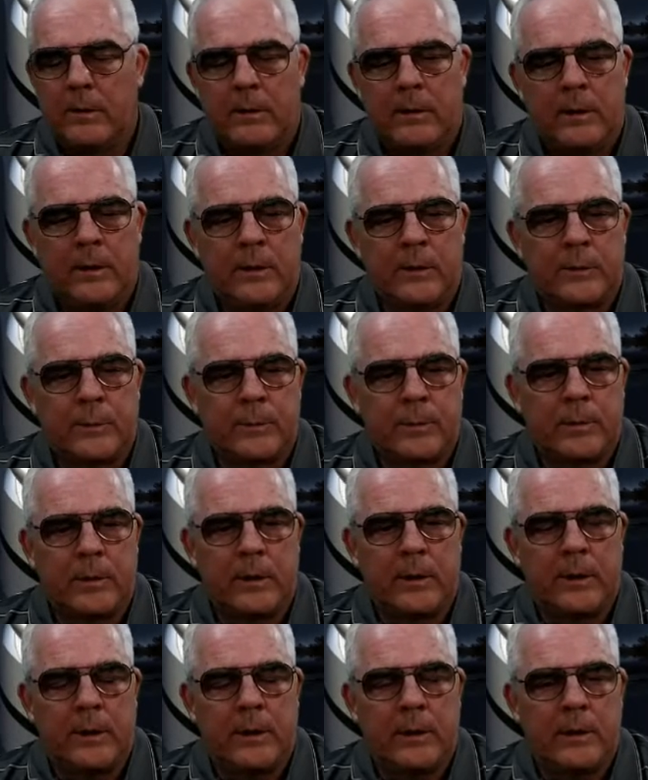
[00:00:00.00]
is
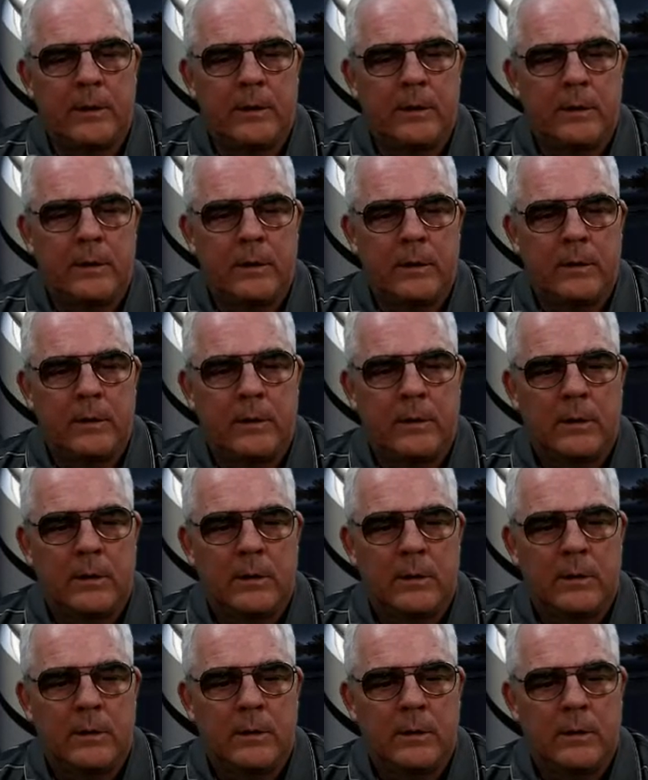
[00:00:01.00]
played.
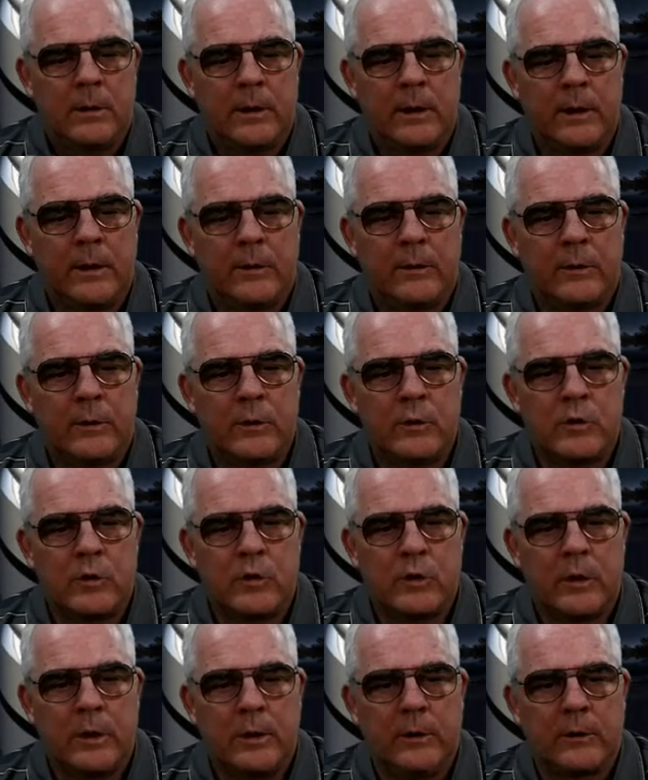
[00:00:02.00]
Knight to
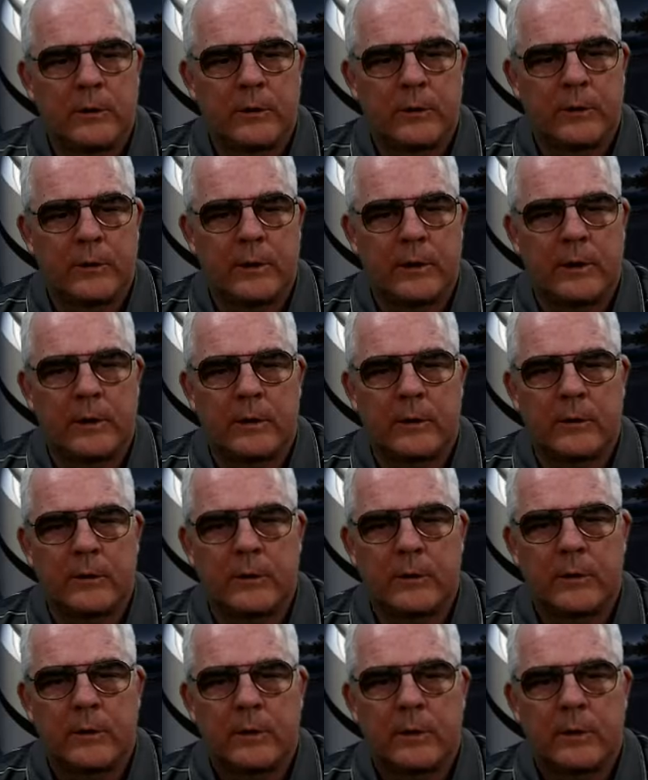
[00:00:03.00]
g6,